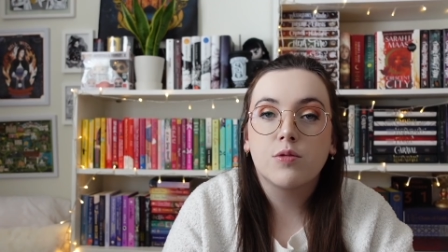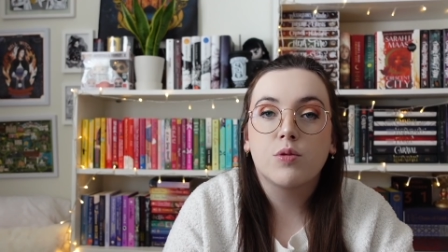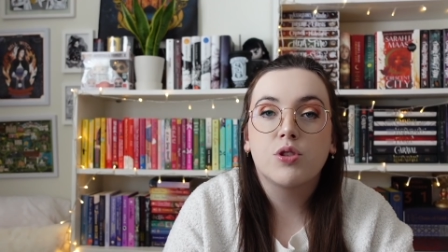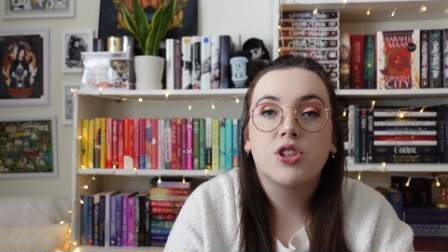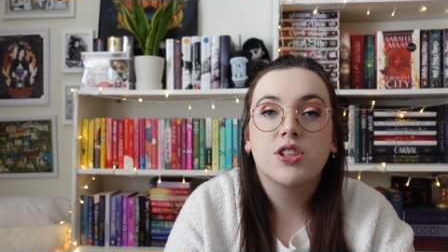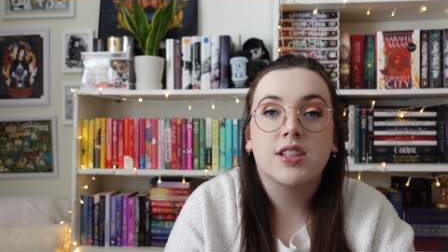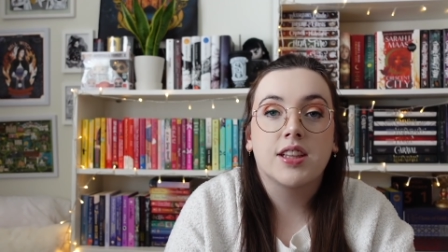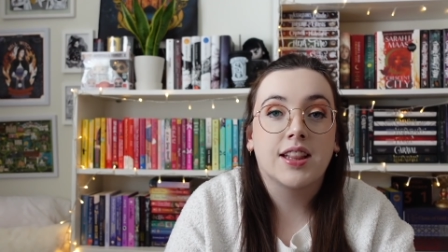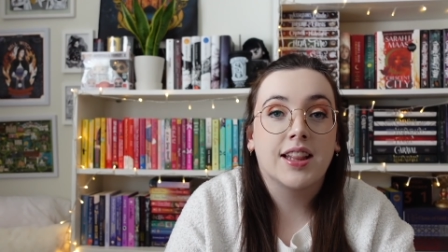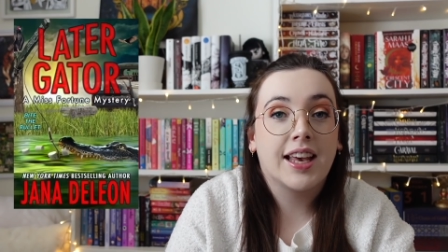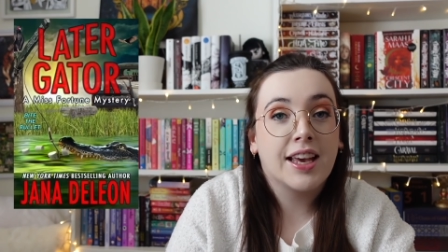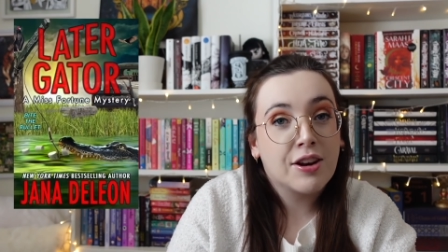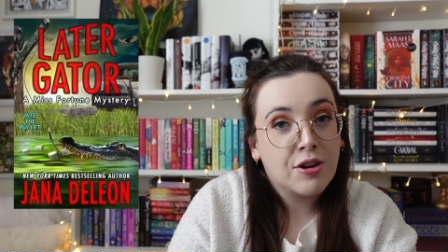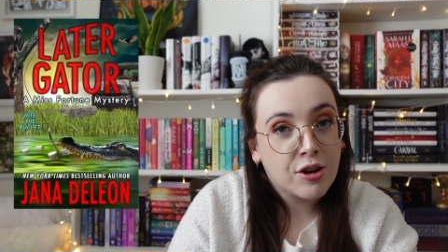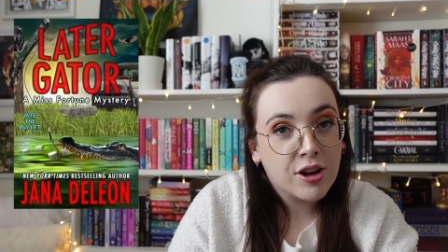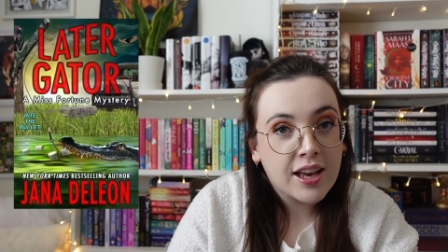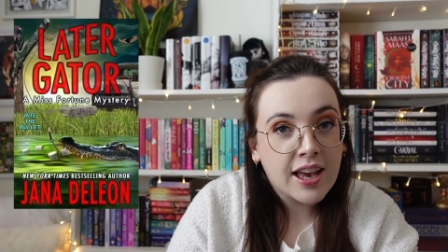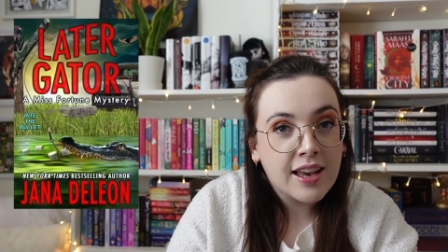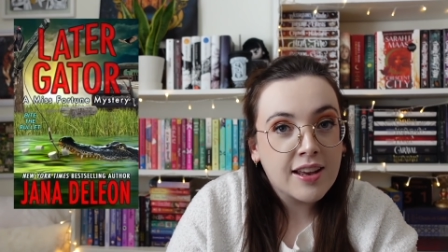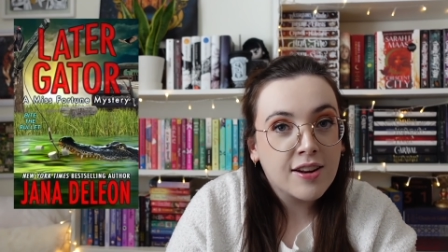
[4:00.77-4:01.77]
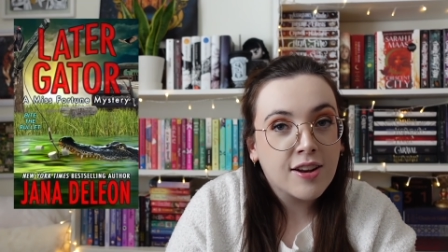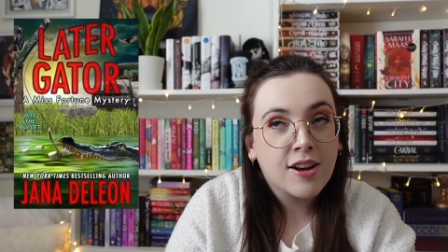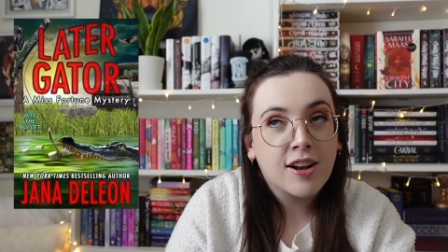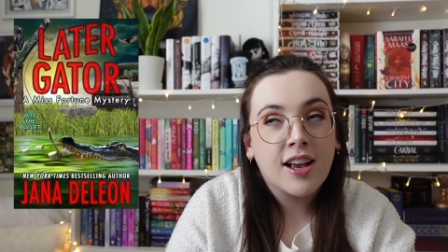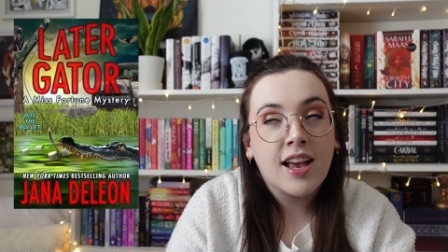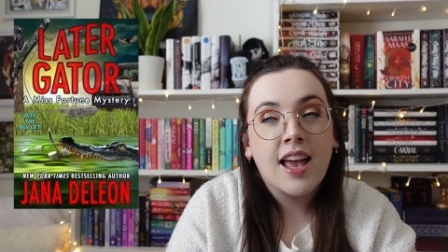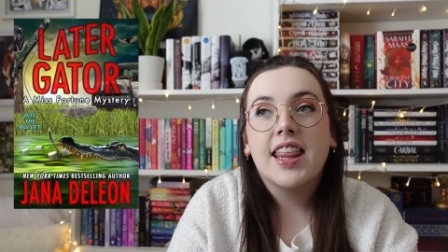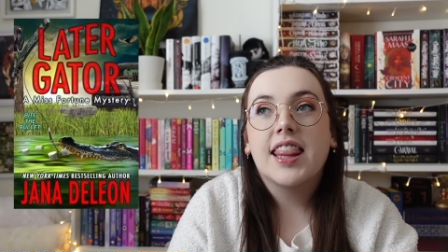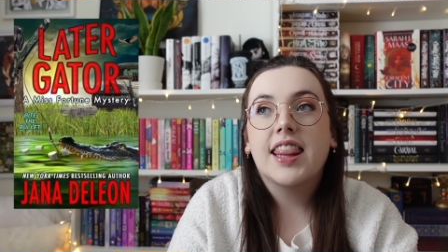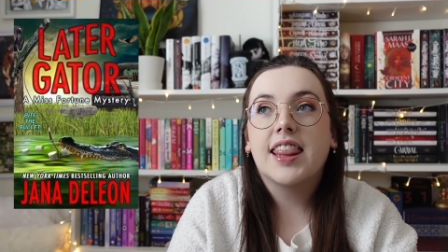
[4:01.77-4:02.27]
which is Lator
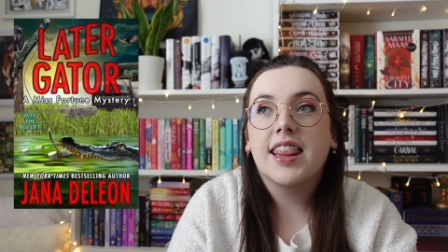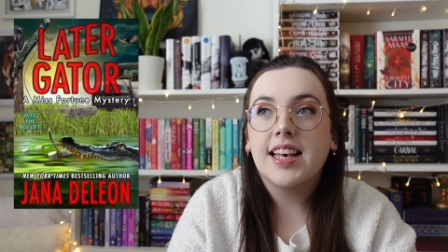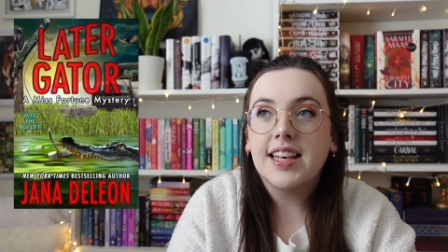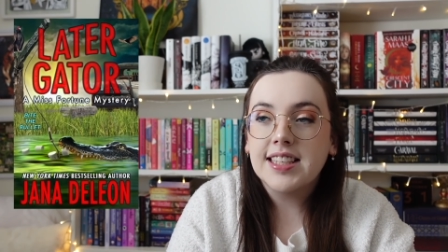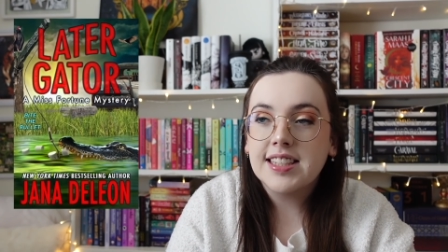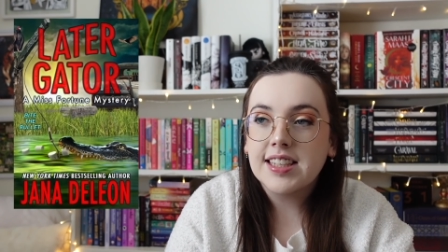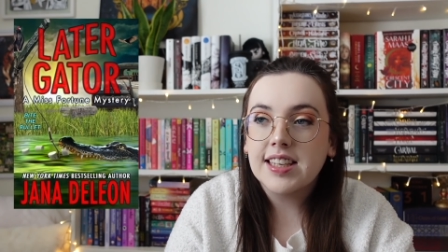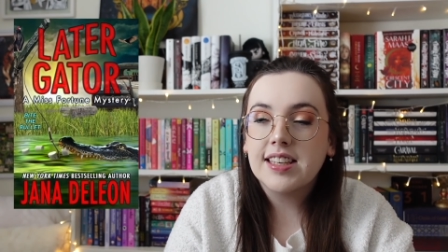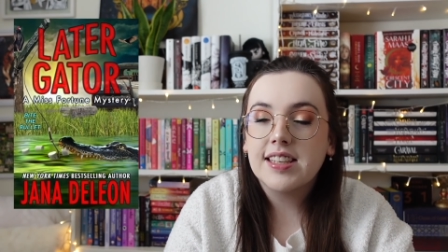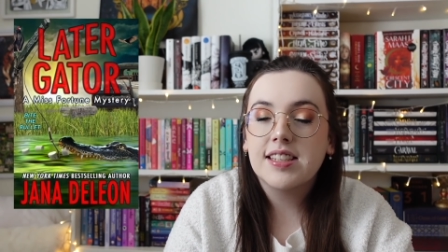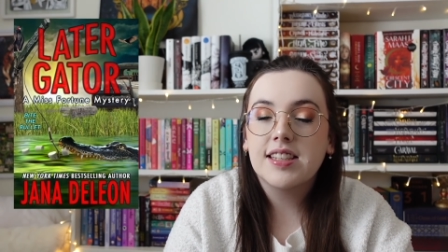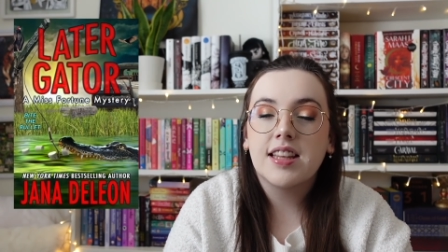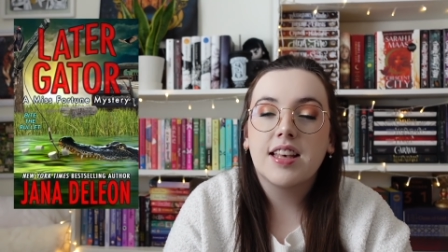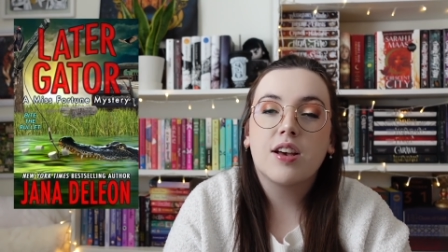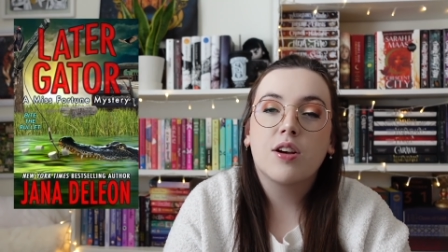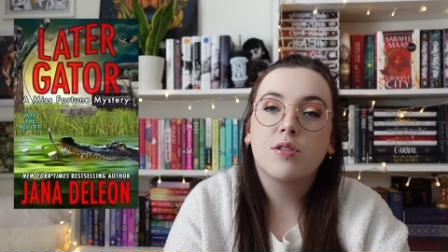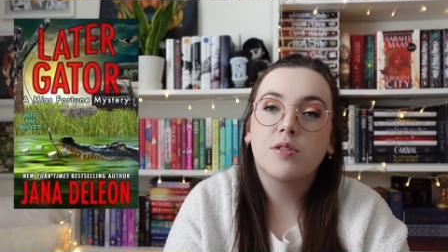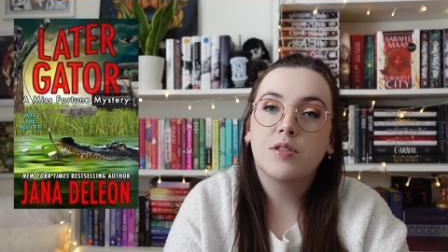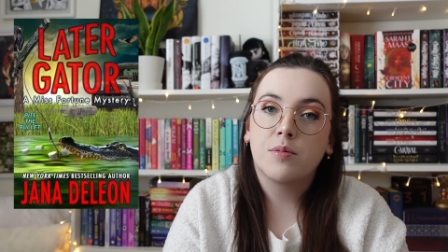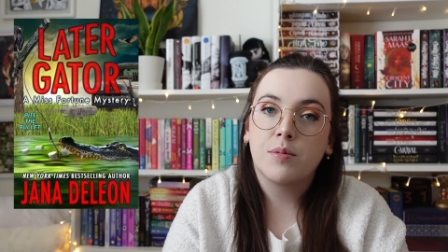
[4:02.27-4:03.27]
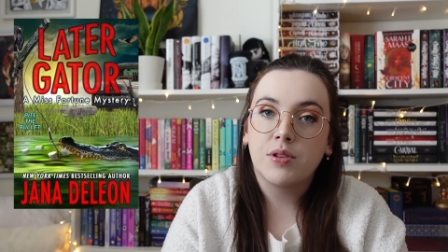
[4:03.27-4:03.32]
Gator. This is the Cozy